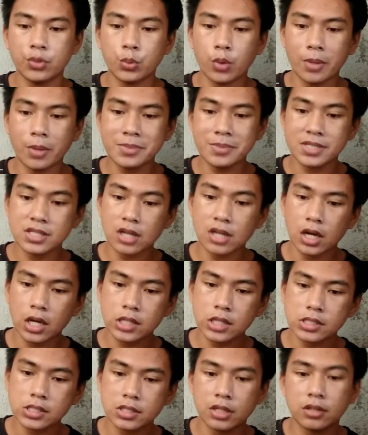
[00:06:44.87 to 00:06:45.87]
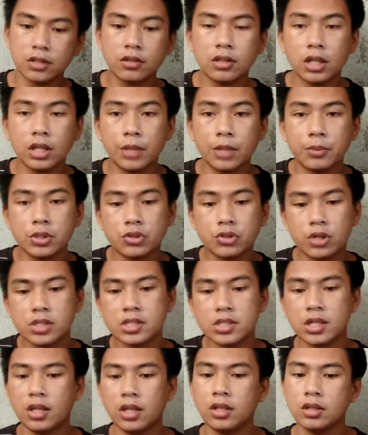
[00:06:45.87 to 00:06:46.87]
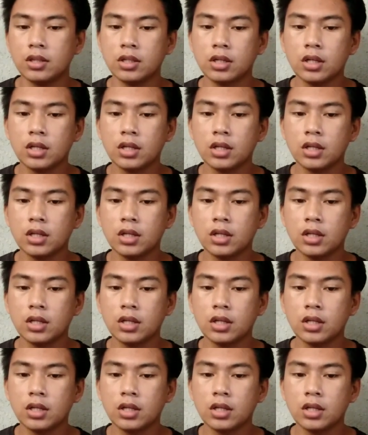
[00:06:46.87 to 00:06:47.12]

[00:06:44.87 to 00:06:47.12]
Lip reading: websites that claim to translate